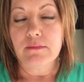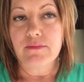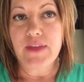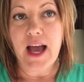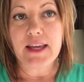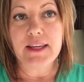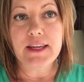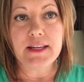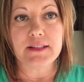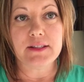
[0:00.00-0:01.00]
that
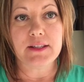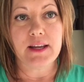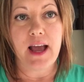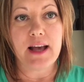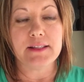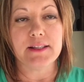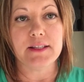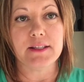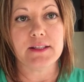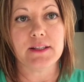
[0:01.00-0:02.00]
yeast has
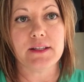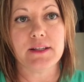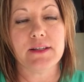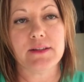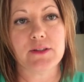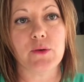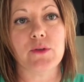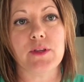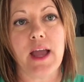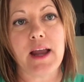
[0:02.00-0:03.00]
this, so
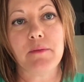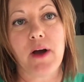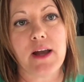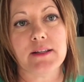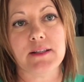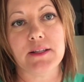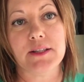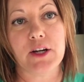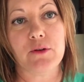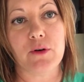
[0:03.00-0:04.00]
the antibiotics and the
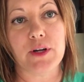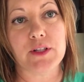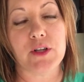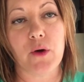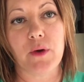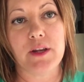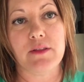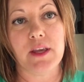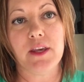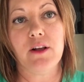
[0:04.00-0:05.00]
steroids go in and
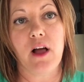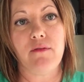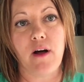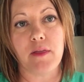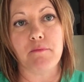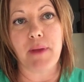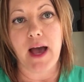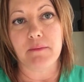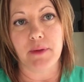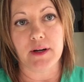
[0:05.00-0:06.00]
they kill off all the
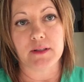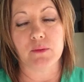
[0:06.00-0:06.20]
bad bugs.